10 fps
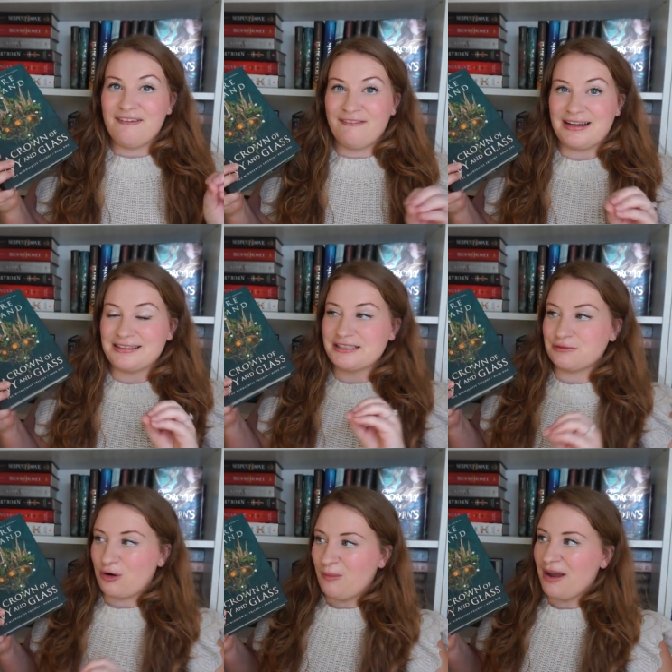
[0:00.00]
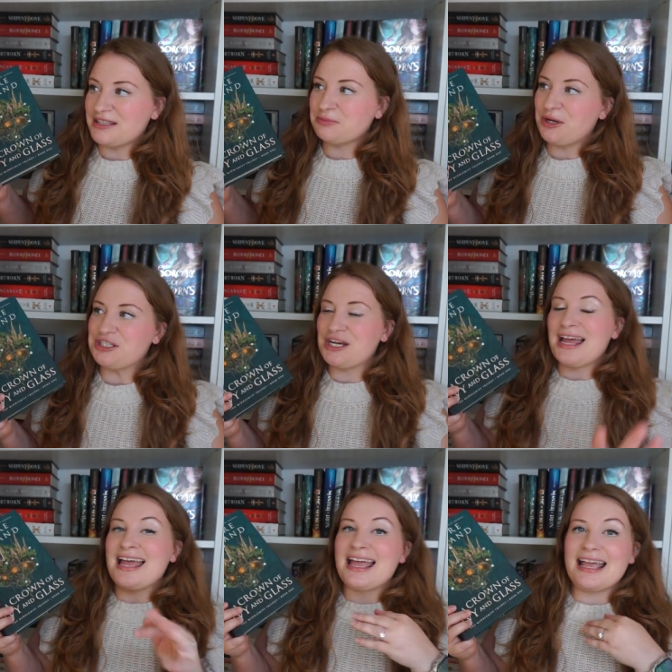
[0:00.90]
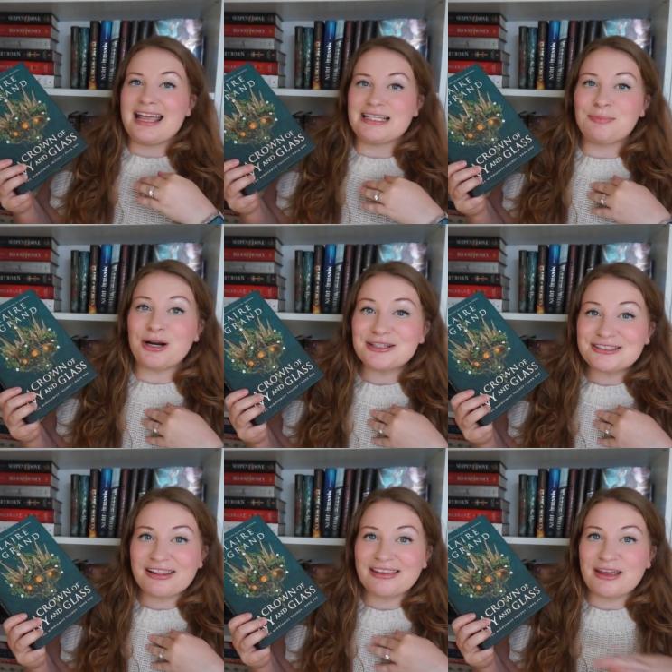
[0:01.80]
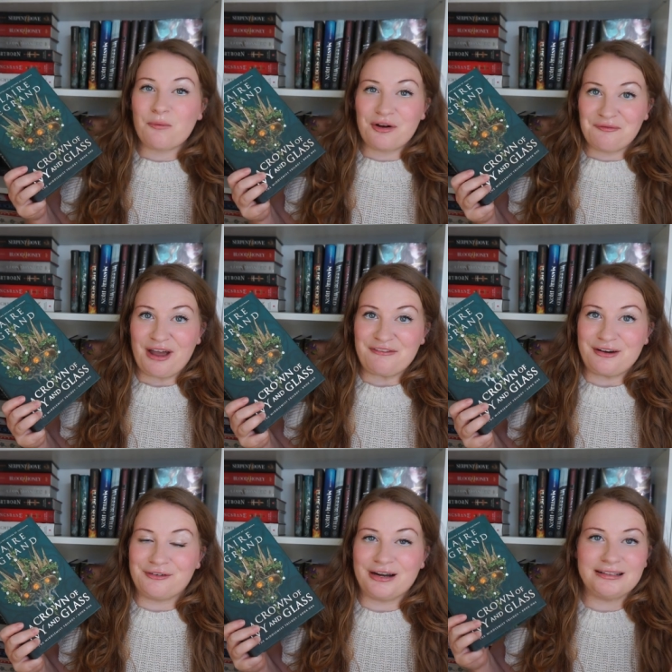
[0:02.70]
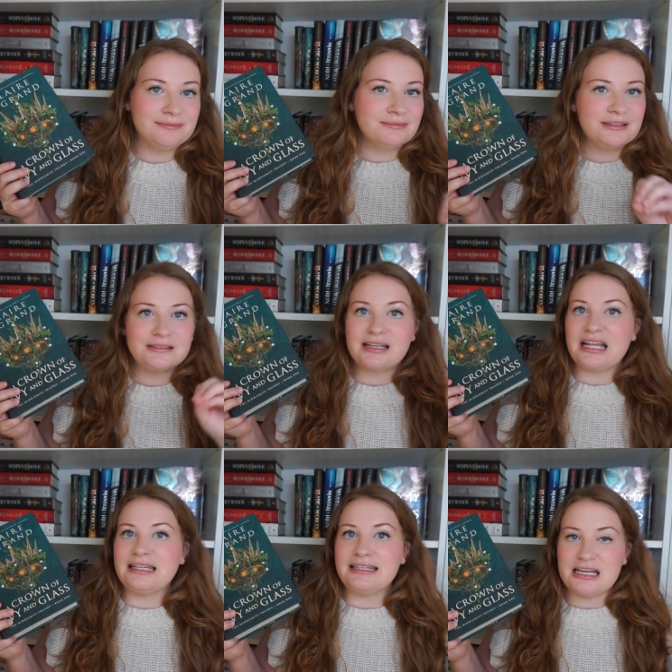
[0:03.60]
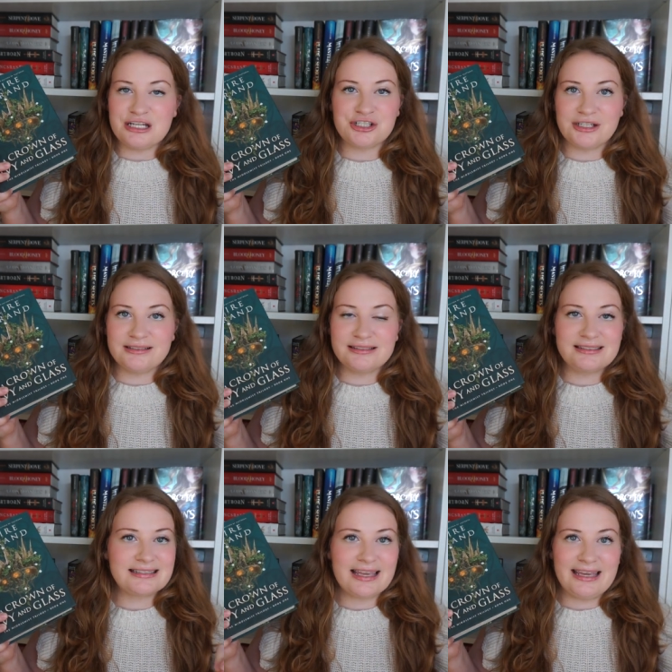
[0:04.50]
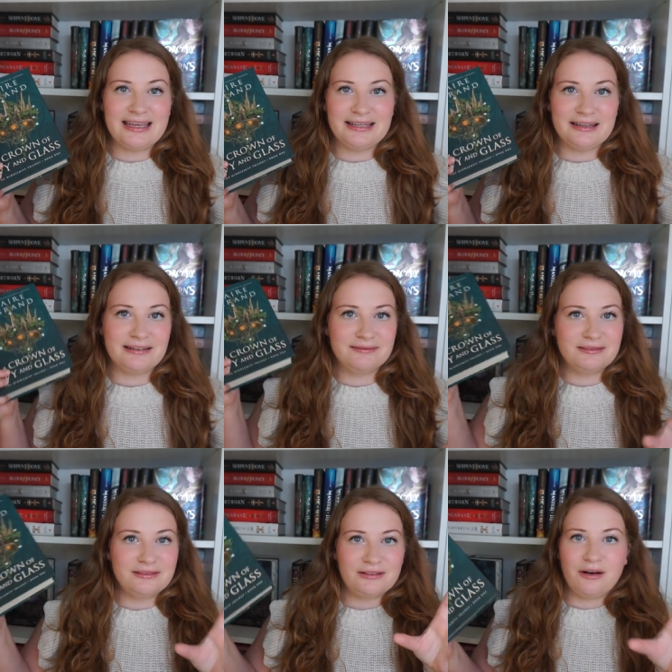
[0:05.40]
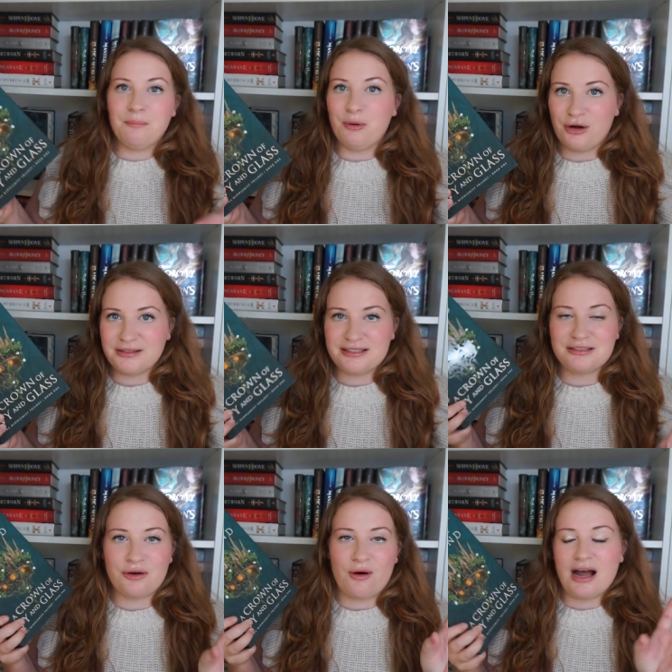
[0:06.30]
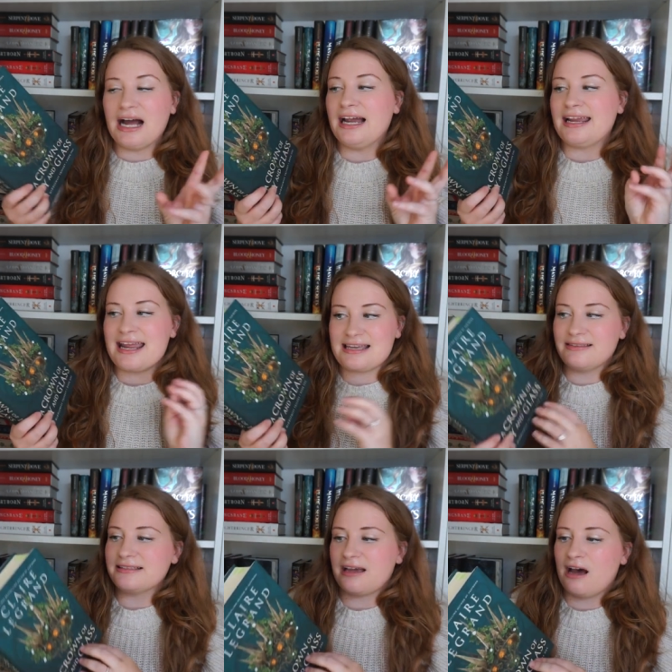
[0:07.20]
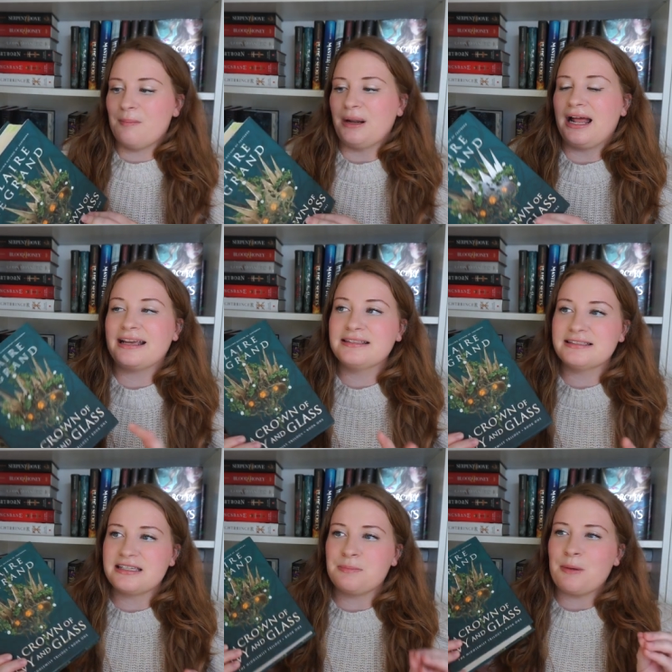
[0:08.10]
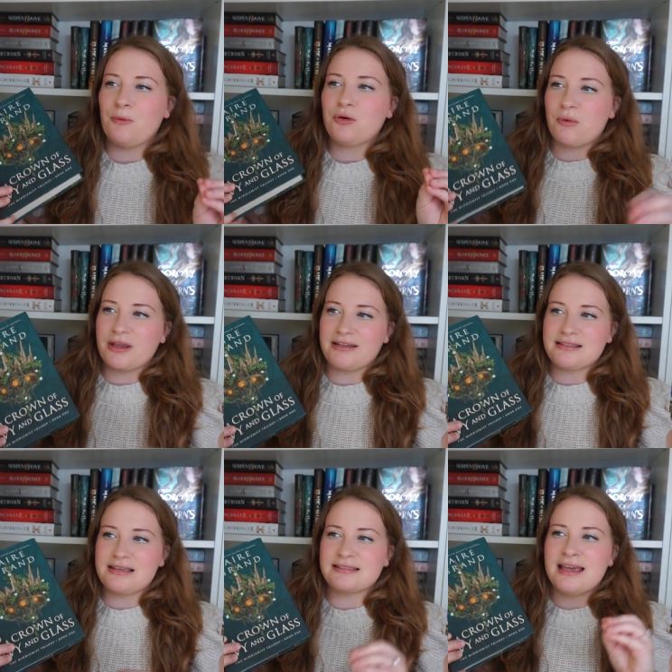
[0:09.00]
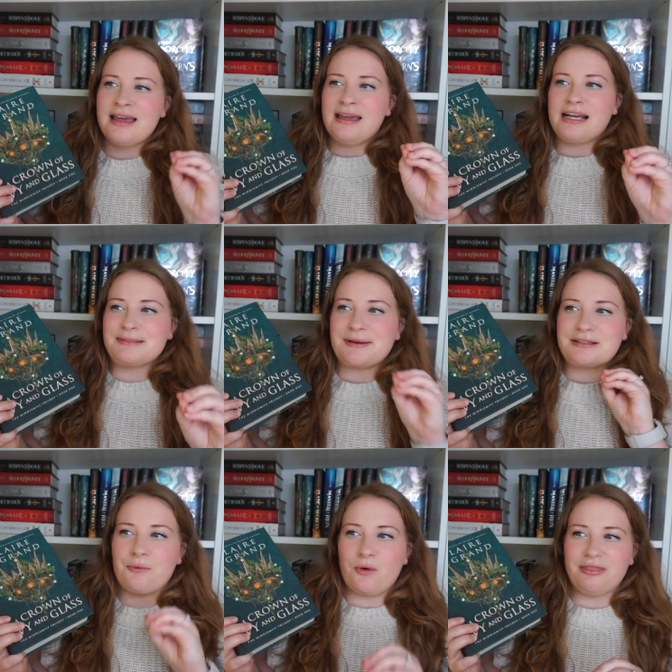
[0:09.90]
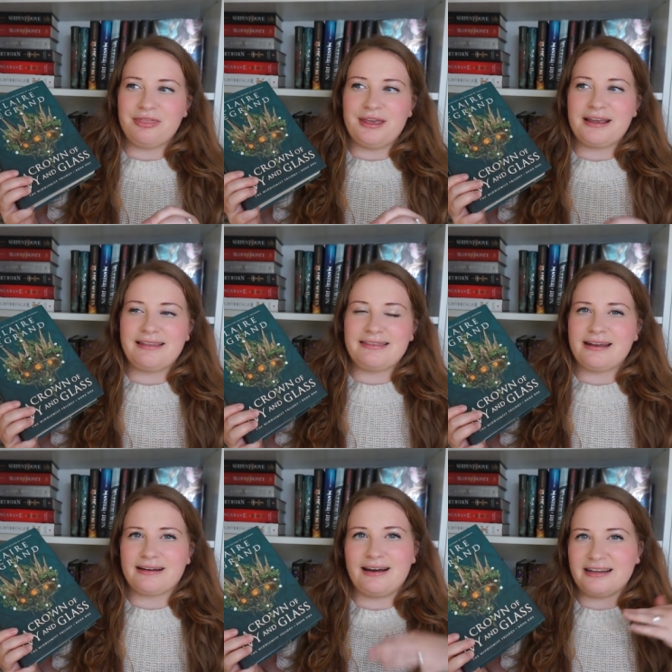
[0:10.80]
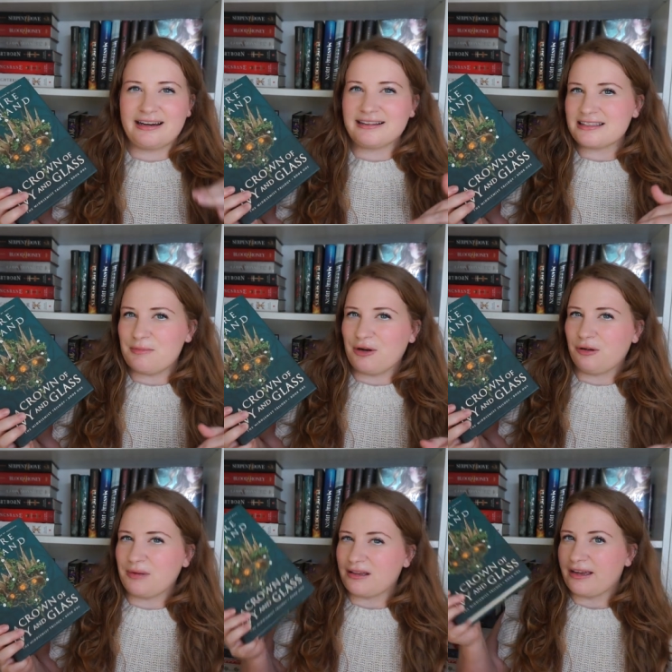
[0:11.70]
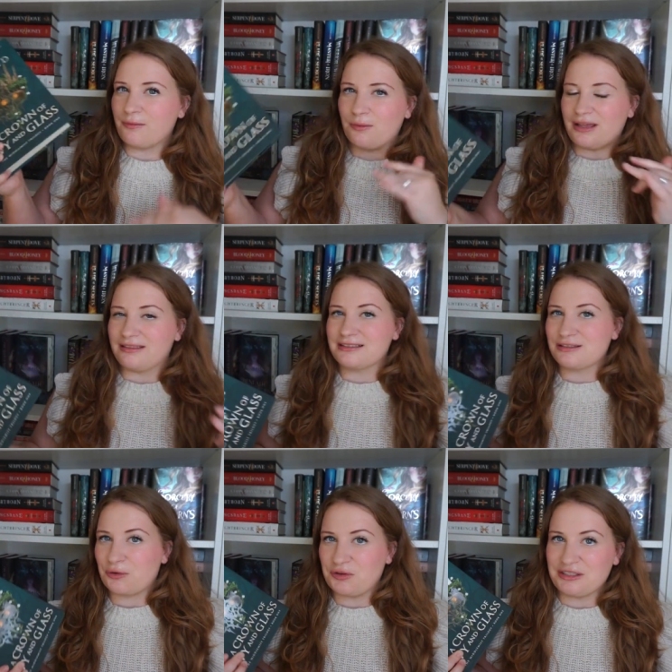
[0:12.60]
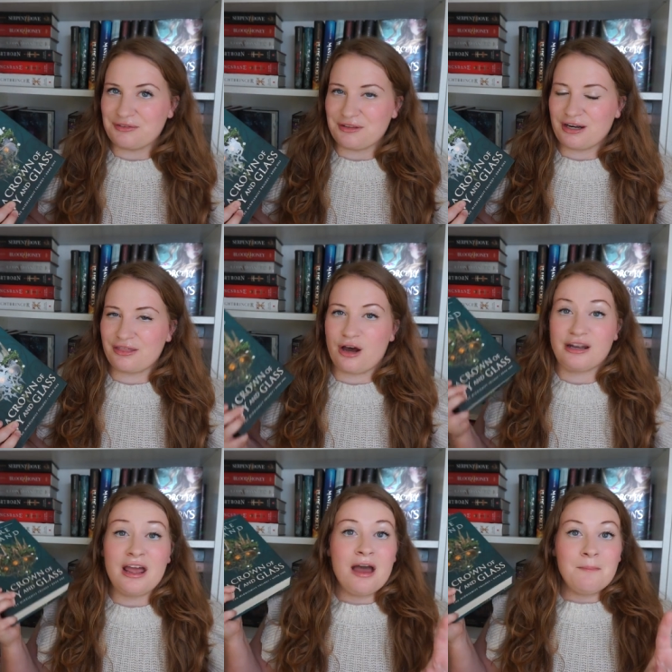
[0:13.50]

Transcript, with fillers: fantasy romance, which is personally one of my favorite niches in books. So I ate this up, but I can see people going into this expecting one thing and then kind of getting to the middle and being like, wait, this is totally different than I thought.